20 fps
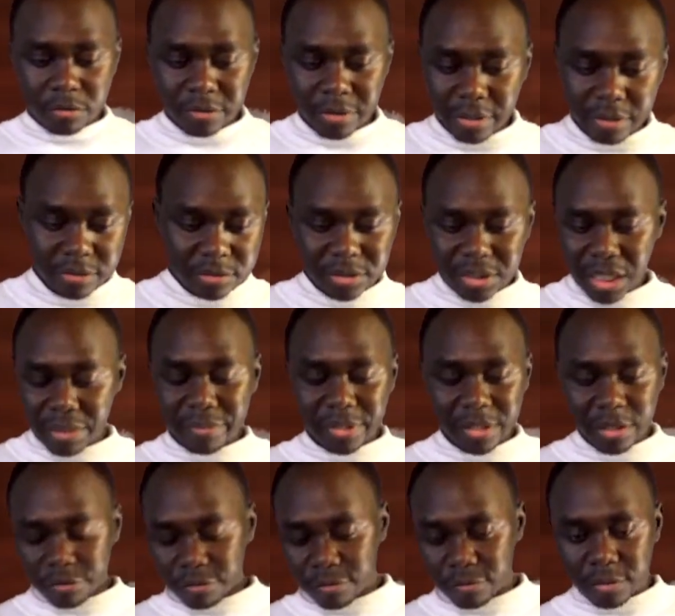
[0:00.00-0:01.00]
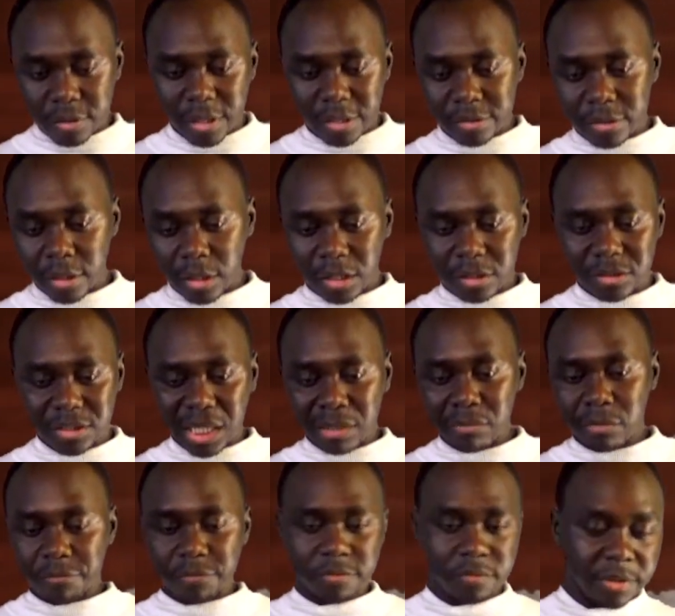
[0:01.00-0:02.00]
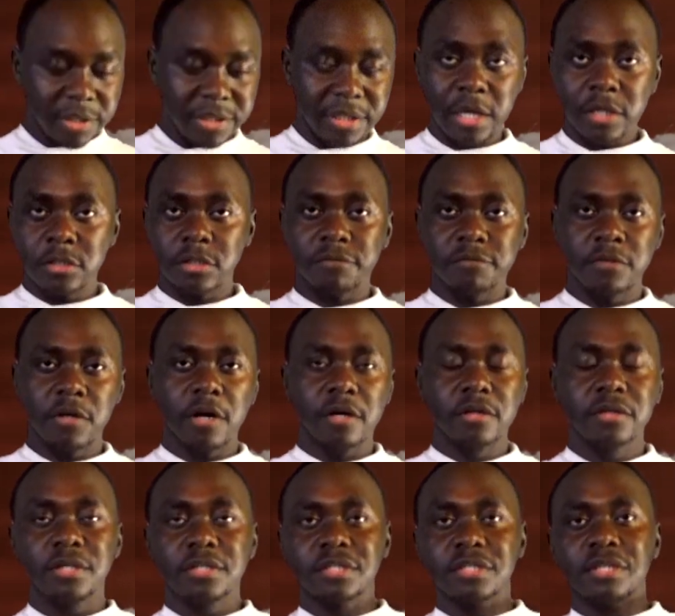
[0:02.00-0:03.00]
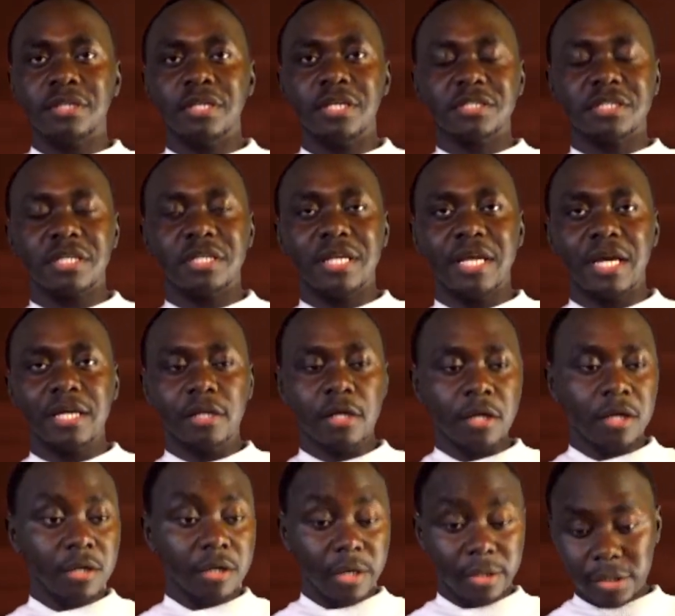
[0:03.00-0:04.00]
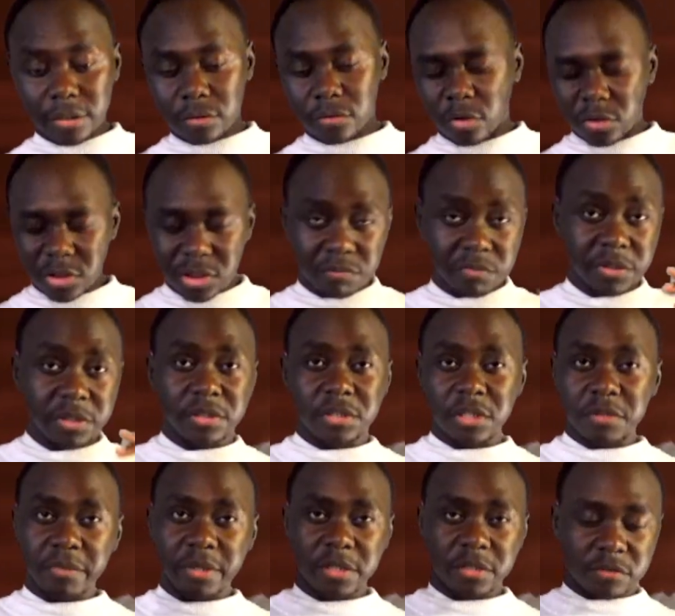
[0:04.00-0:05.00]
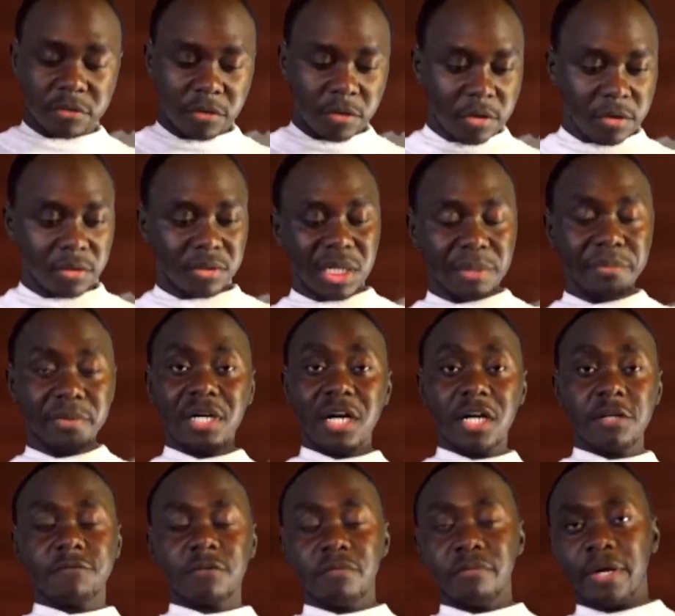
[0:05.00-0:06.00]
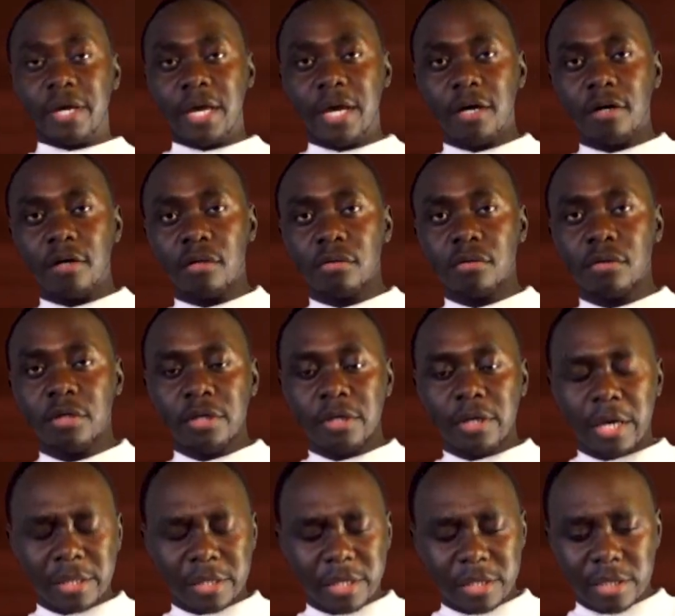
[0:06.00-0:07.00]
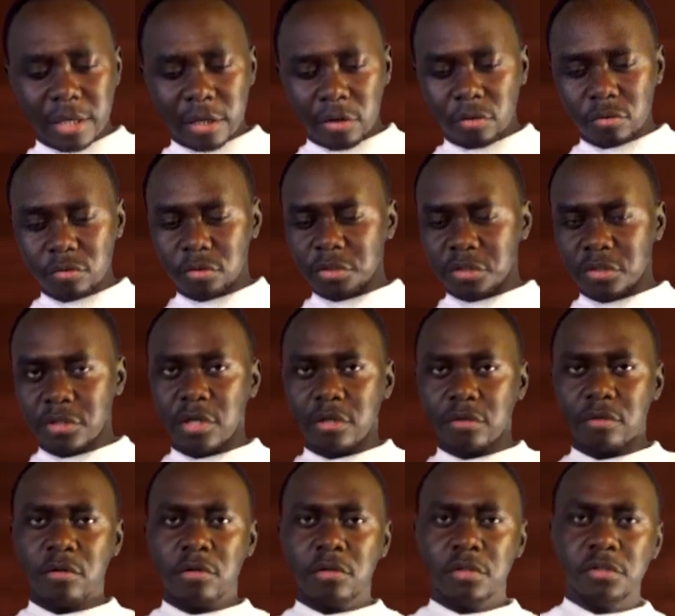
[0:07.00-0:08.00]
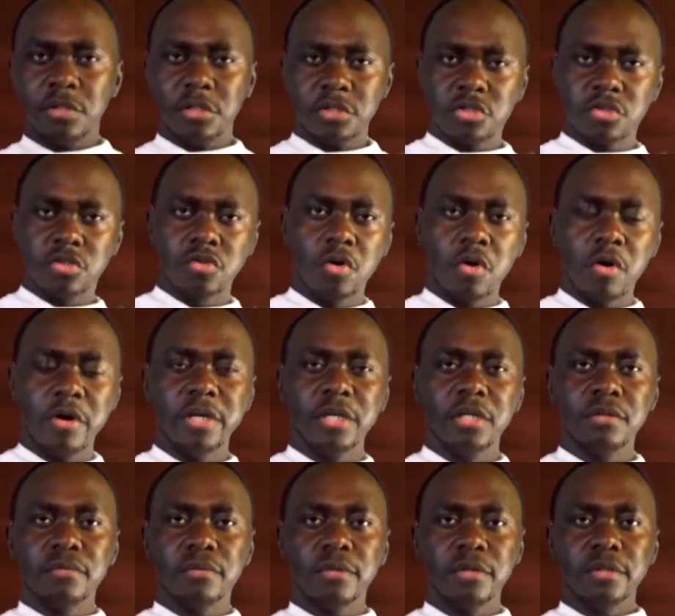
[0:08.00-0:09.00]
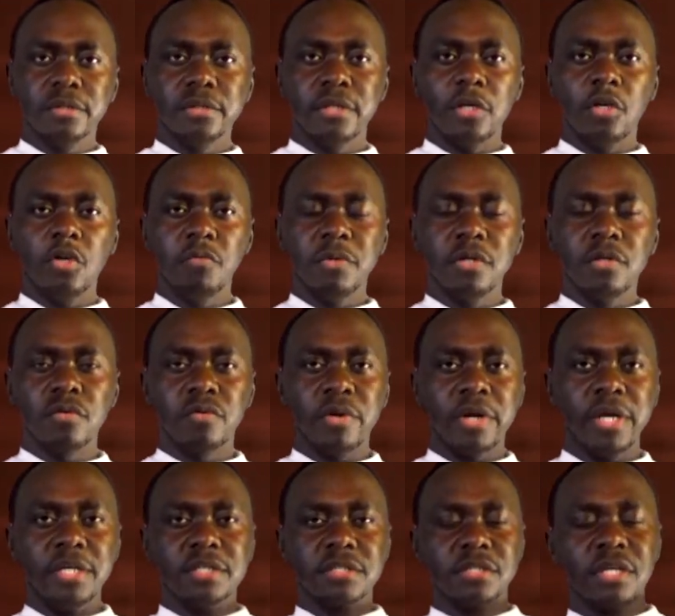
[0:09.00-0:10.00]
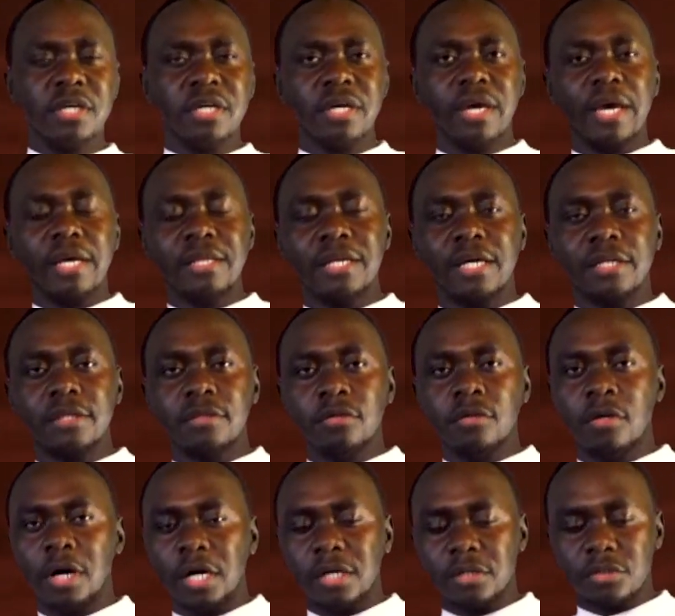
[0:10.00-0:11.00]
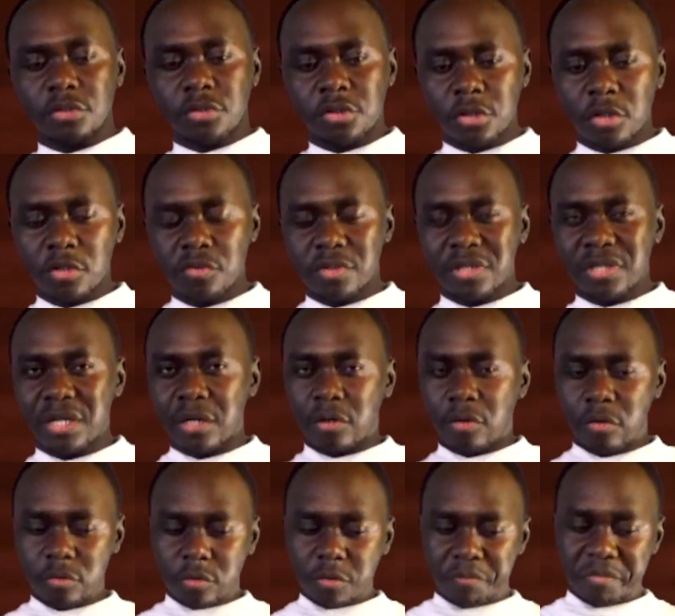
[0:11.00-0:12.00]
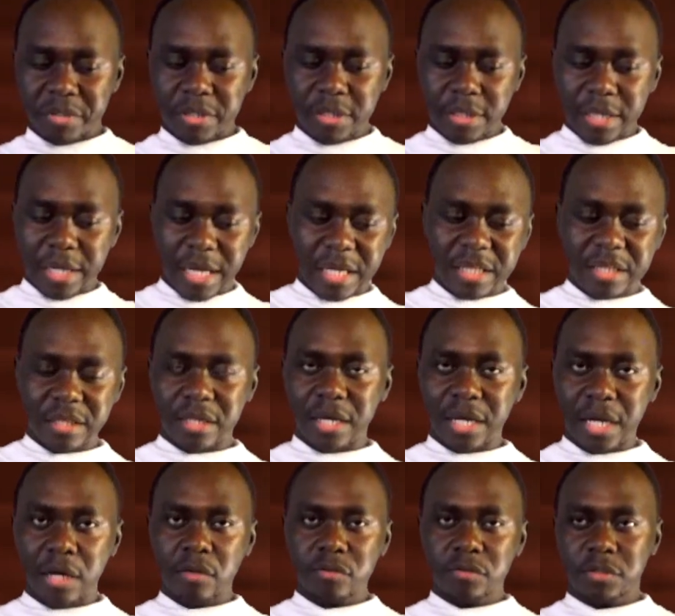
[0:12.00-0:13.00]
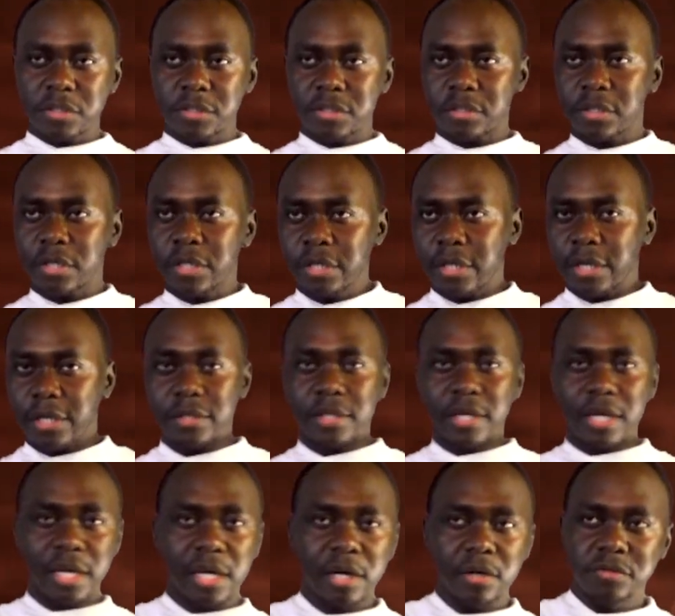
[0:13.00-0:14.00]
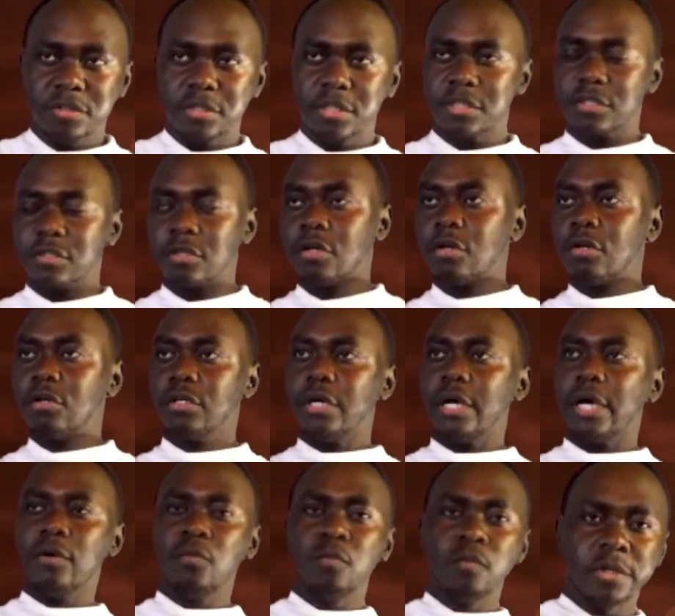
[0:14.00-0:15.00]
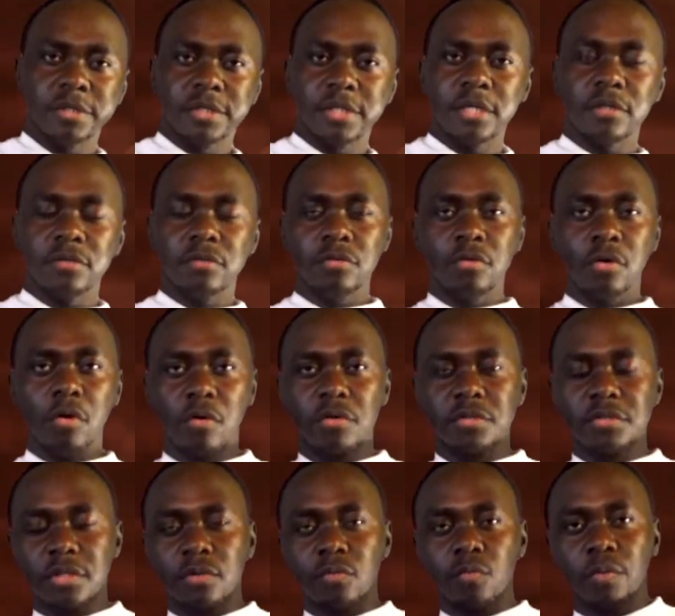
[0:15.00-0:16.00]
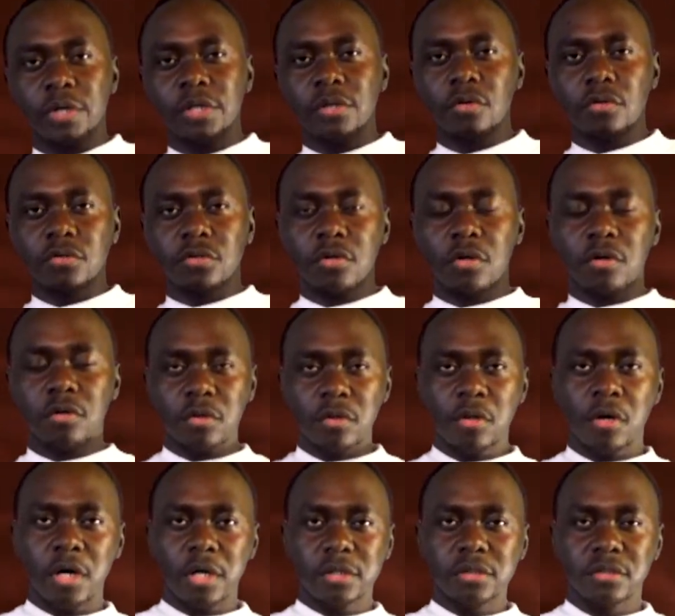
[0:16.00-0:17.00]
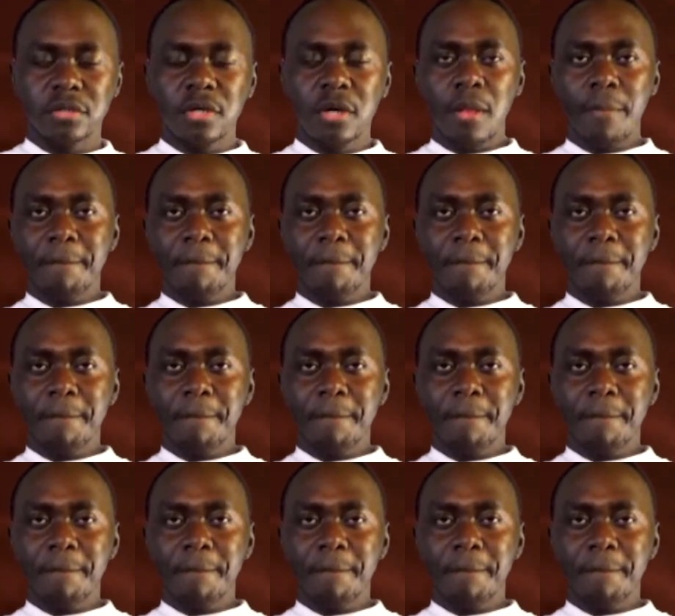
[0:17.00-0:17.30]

there is coming a, a, day, a time of three days of darkness and this and that, and there's going to be demons coming out from hell, and then they're going to start destroying the human race and that God's children are going to be in houses, in their houses, with the doors and windows all locked.